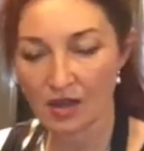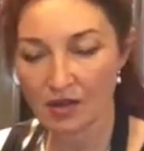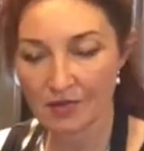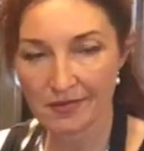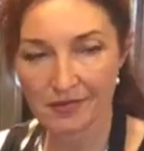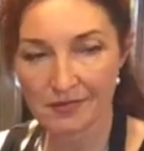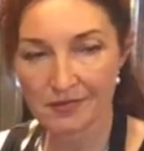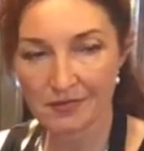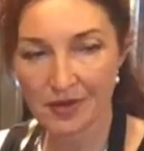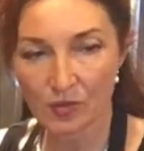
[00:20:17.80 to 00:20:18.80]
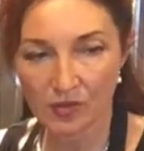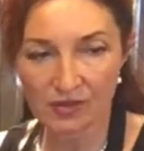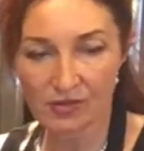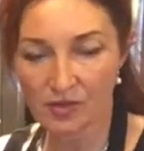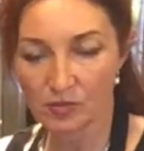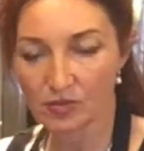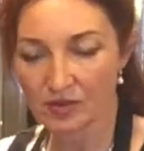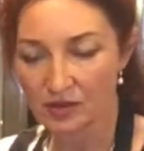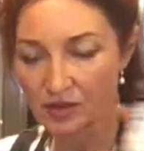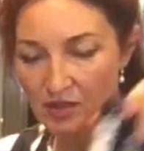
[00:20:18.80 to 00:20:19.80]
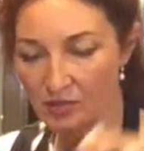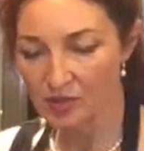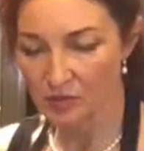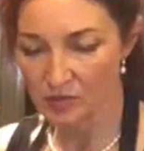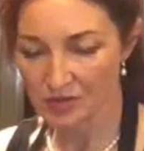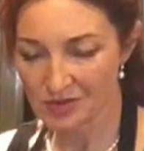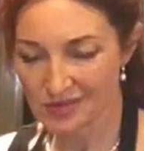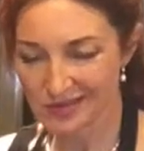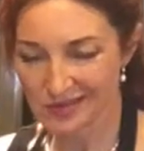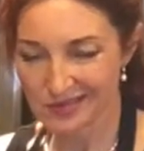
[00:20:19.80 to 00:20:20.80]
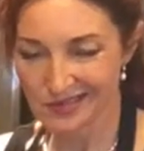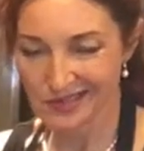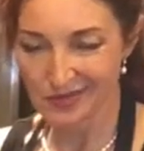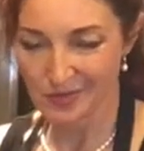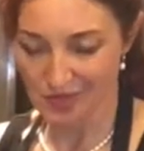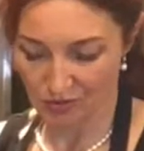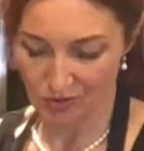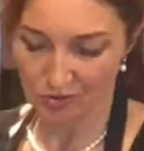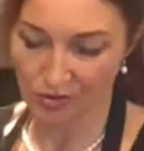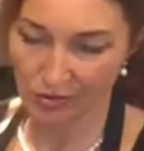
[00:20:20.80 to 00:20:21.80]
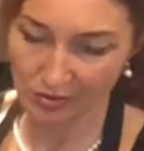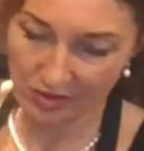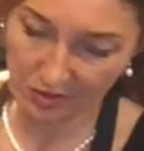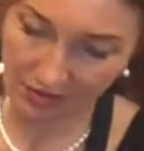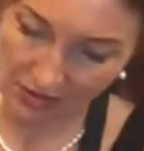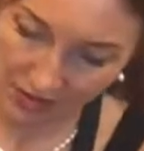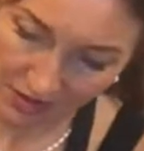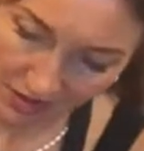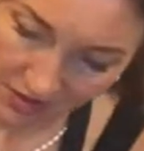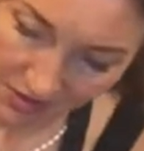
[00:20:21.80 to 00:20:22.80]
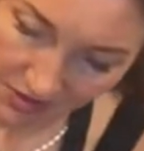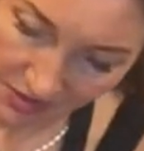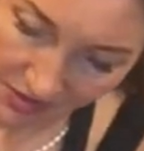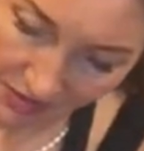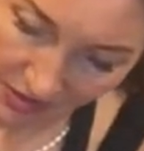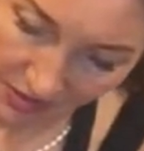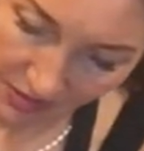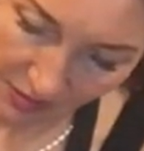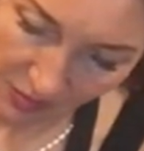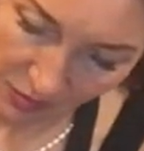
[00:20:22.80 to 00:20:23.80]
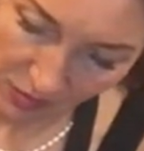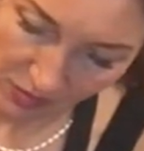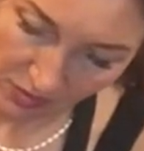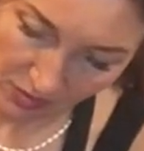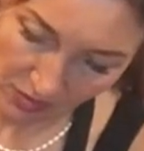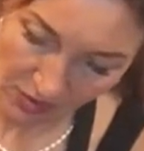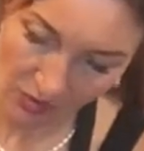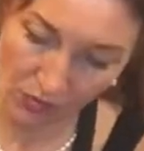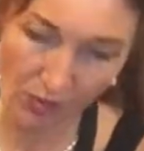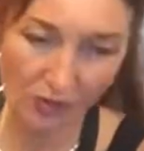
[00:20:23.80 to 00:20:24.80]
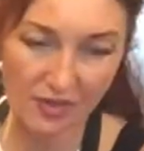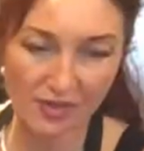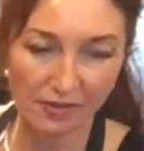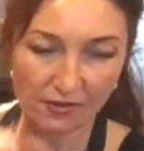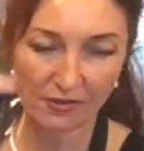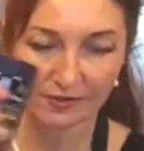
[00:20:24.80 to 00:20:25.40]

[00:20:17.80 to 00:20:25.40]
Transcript: I wonder if I can put a little bit more salt. I don't want to make it so salty, but just I feel like a little bit more. Here we go, that's enough.